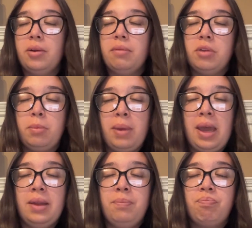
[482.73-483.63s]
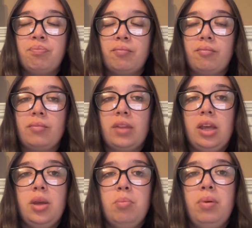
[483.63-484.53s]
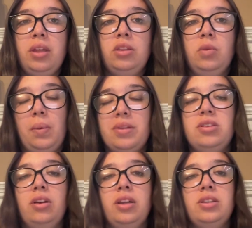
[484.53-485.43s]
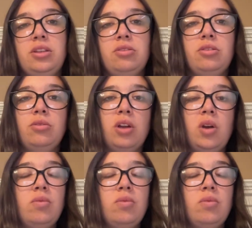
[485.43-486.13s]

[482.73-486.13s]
of their man, but the women still continue to grow,